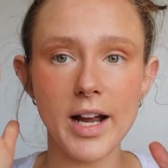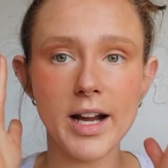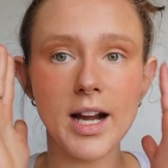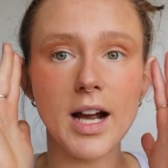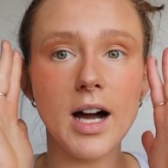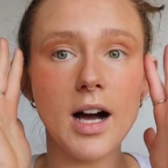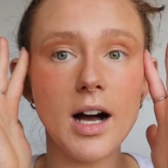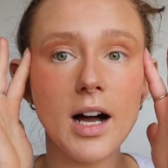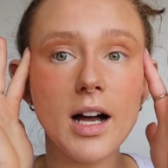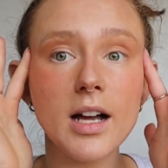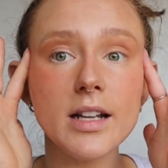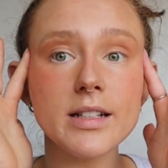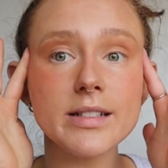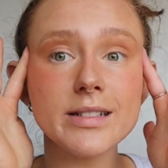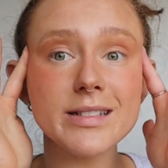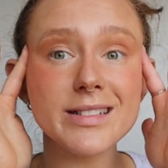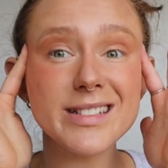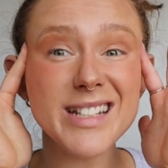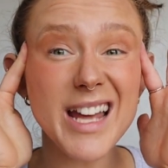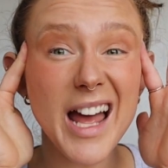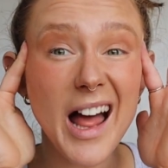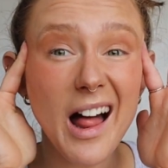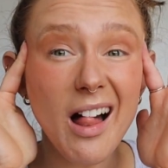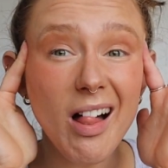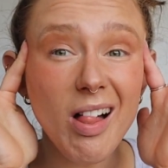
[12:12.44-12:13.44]
I can't
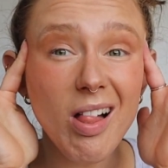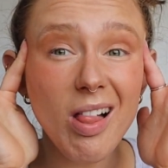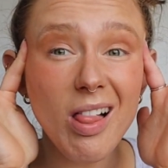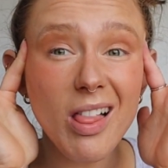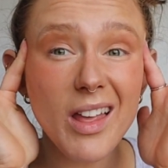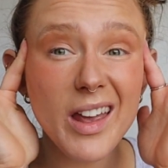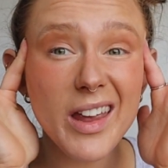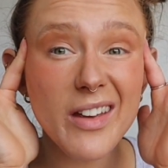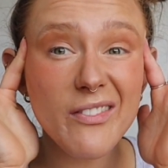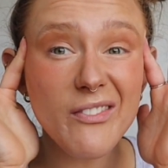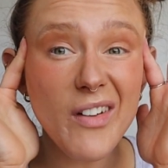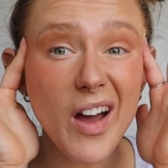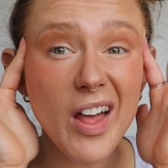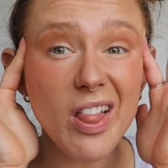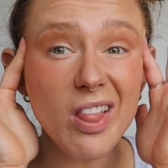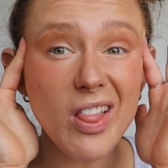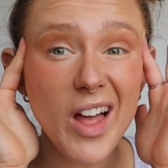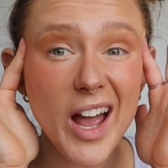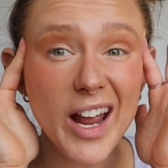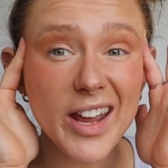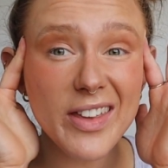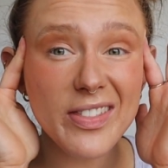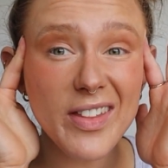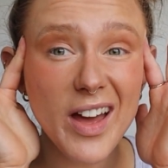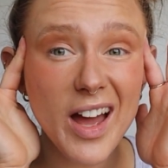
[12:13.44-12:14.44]
tell if I
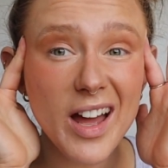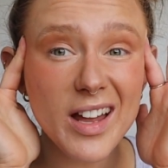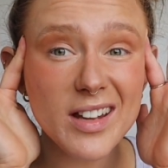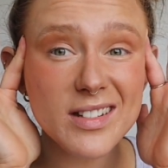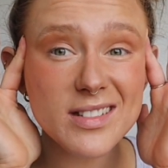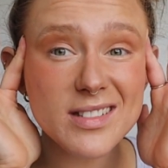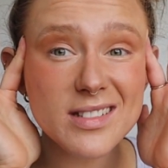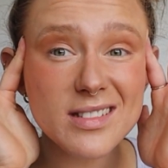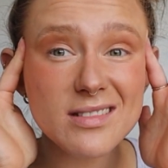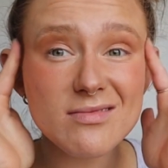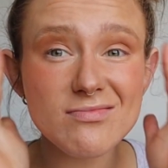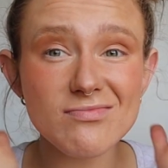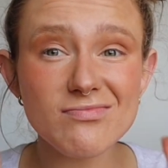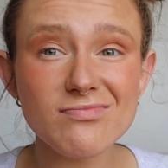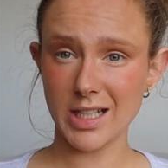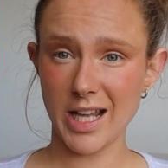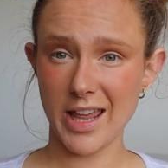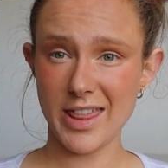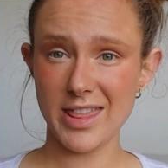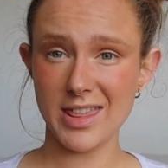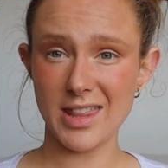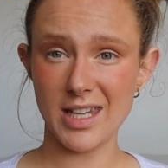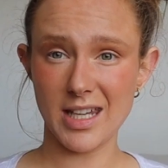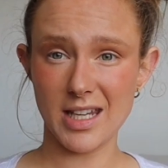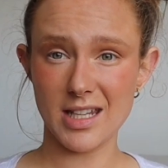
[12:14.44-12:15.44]
like that.
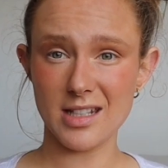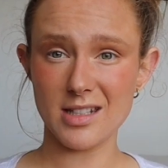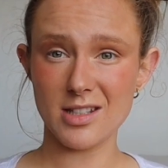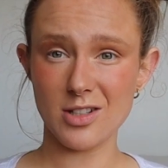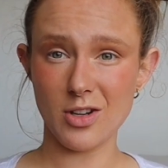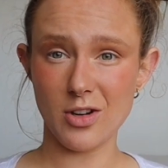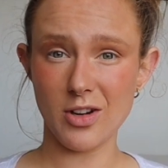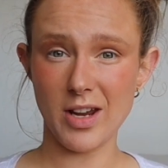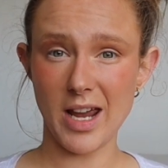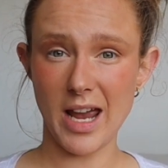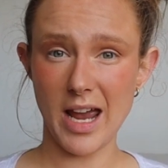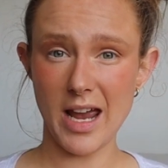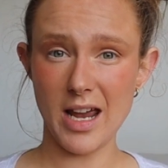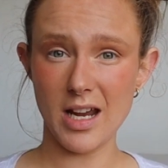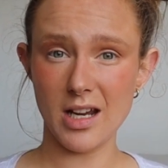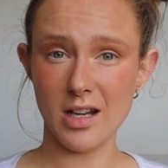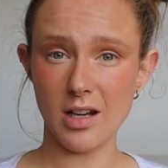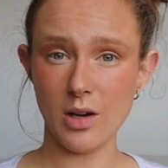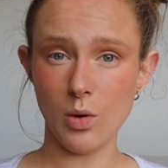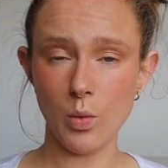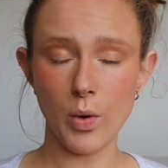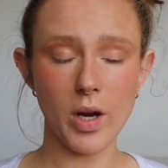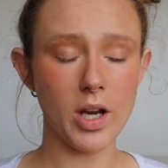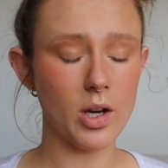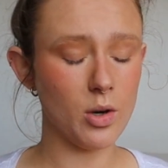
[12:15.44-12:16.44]
I think it's
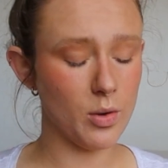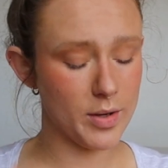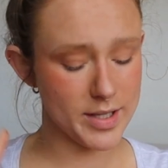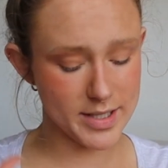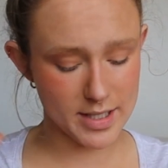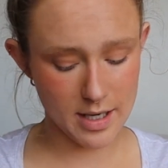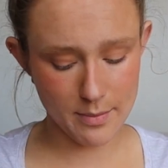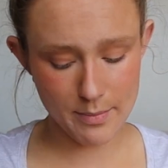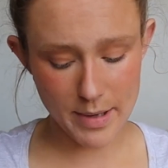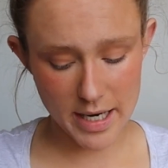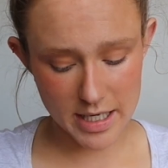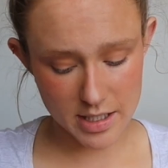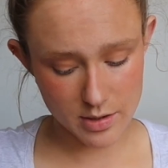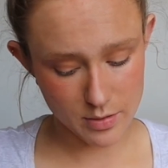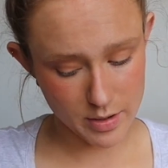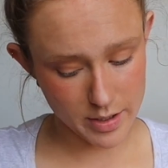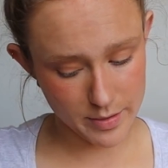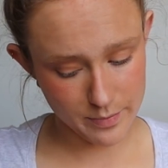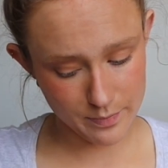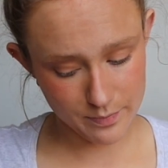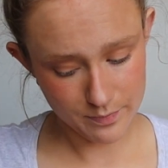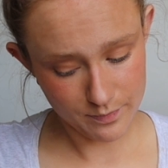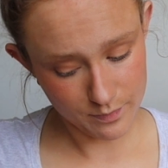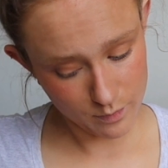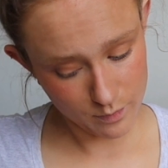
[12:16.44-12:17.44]
okay. We can always come back to it.